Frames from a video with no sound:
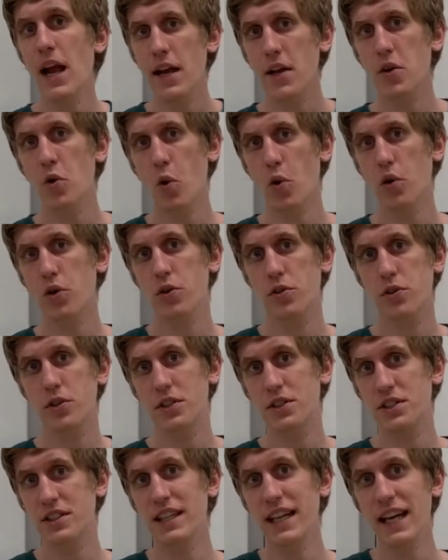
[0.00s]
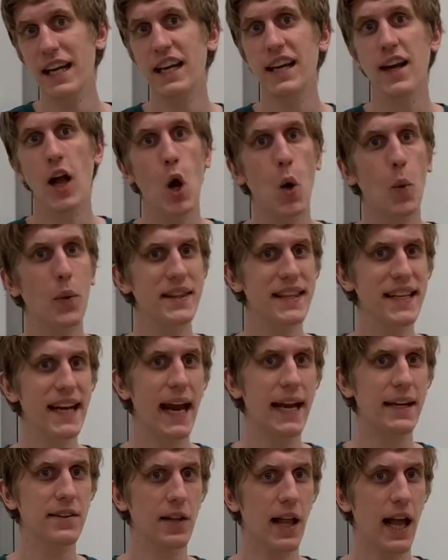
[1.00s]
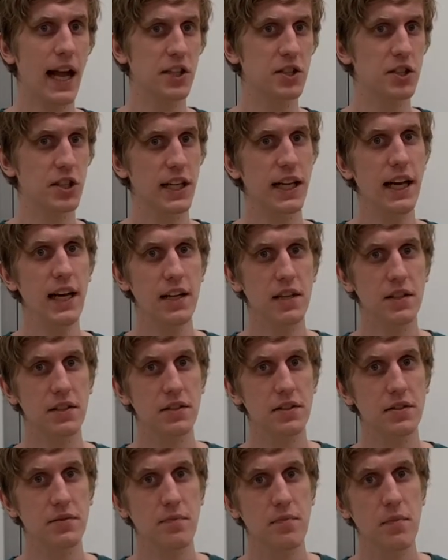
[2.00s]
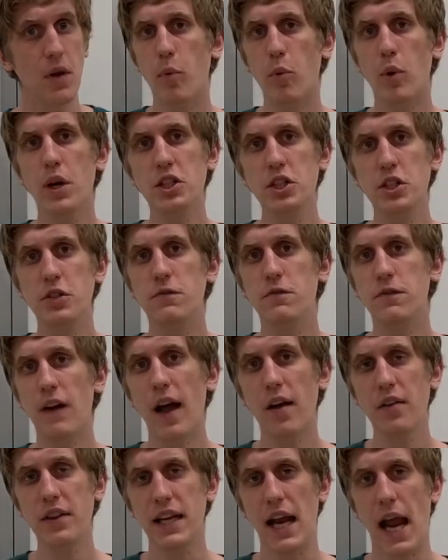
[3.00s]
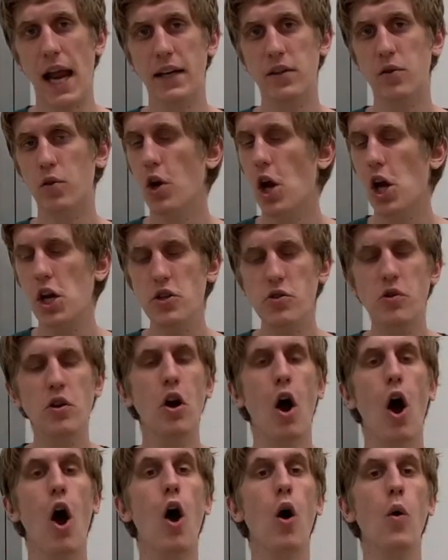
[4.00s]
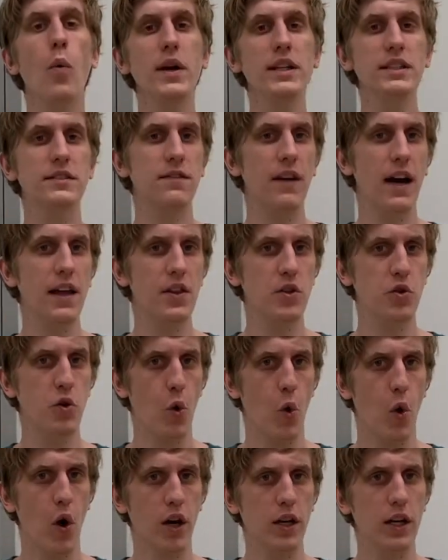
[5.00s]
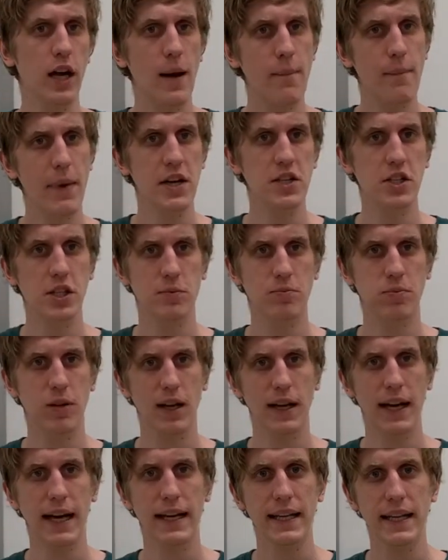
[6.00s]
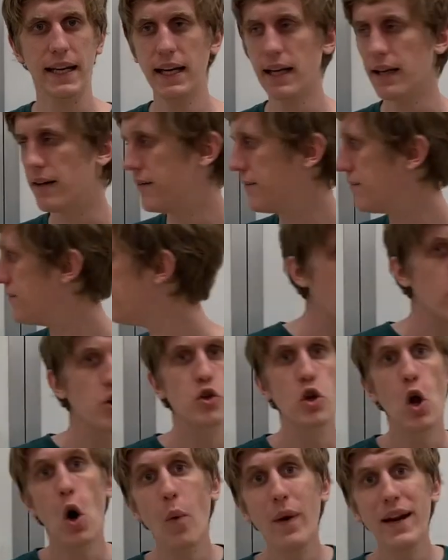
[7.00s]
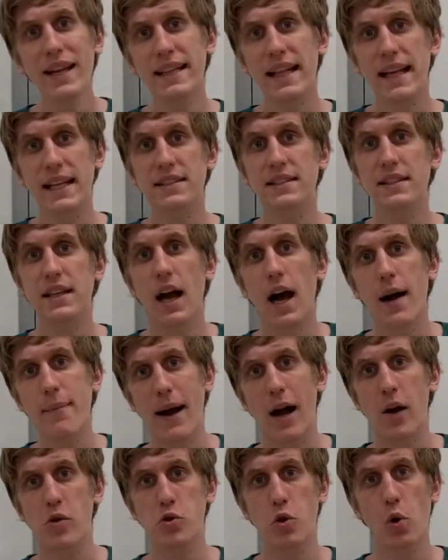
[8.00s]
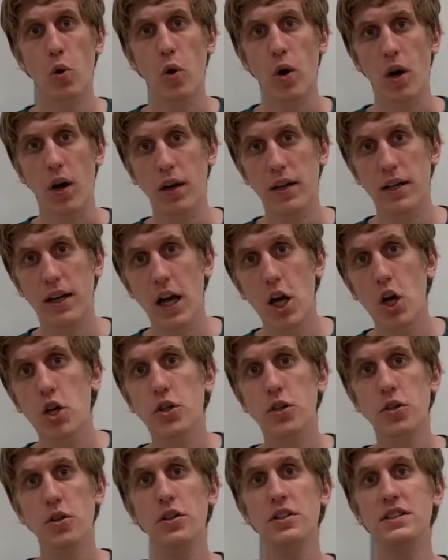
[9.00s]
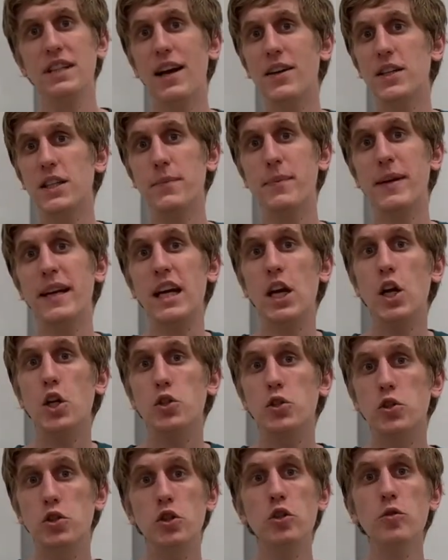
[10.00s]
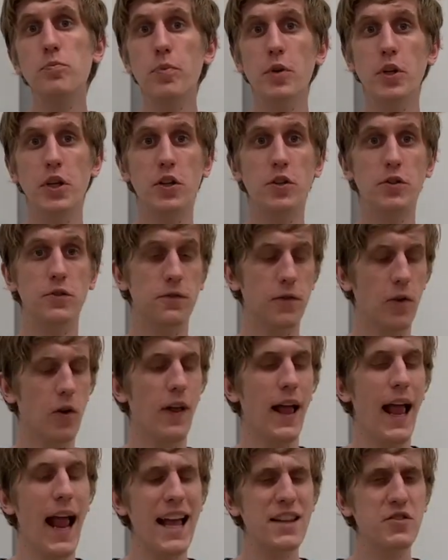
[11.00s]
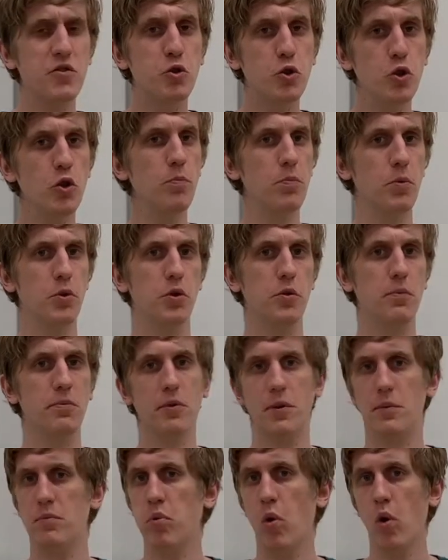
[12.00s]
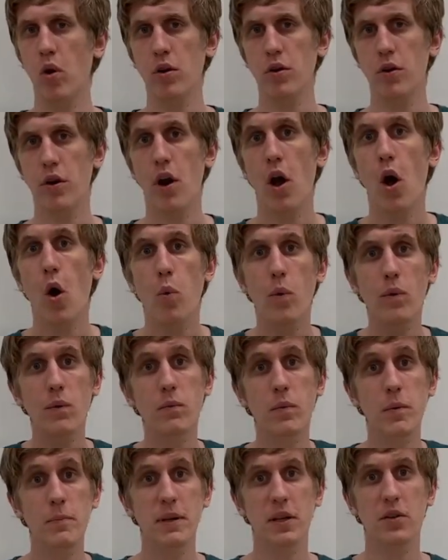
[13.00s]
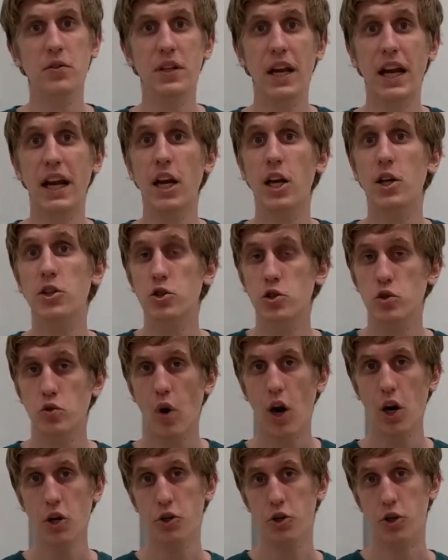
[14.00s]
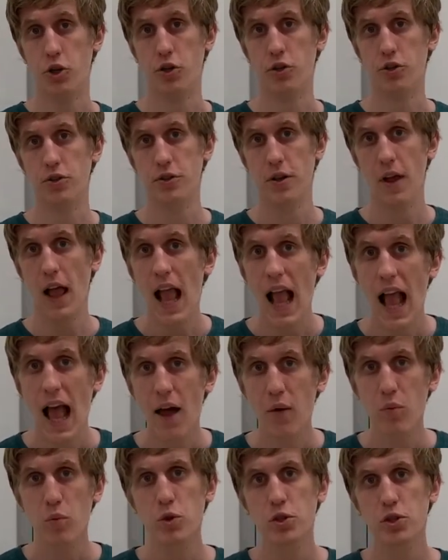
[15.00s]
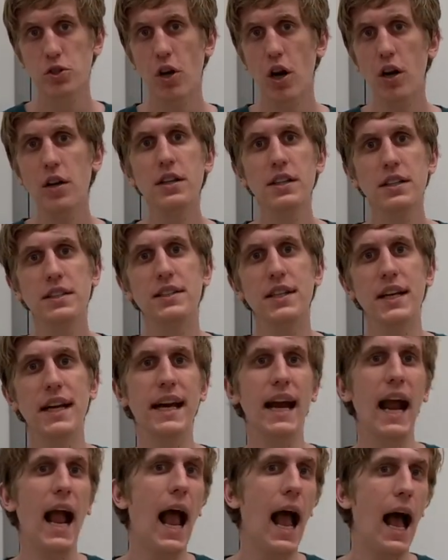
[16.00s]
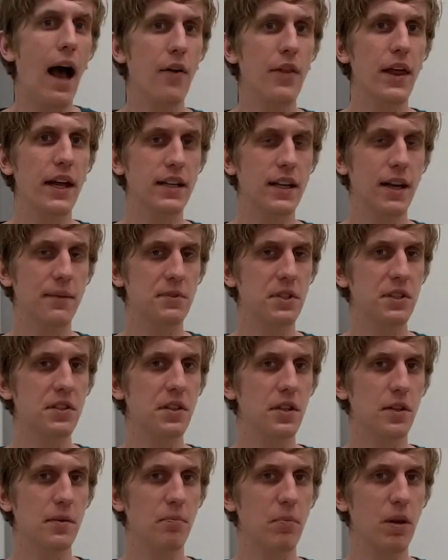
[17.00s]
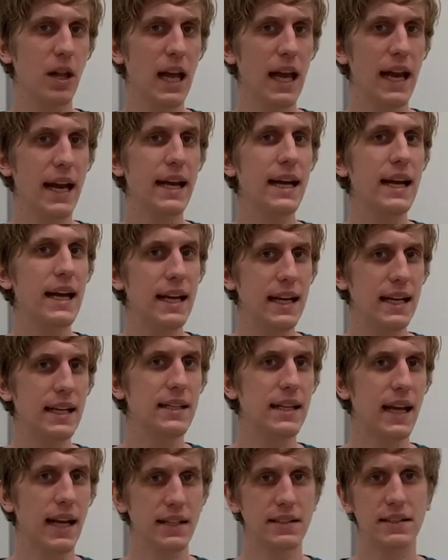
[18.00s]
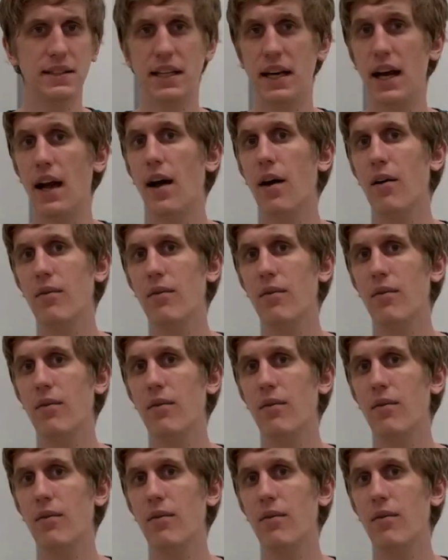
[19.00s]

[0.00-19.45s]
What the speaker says: in order to see what the angle actually is. But once you've found the angle, you can always find the torque by just plugging it in. Knowing this about torque turns out to be super useful and super duper important when we're building structures. And we'll start to see how that comes into play in next DL.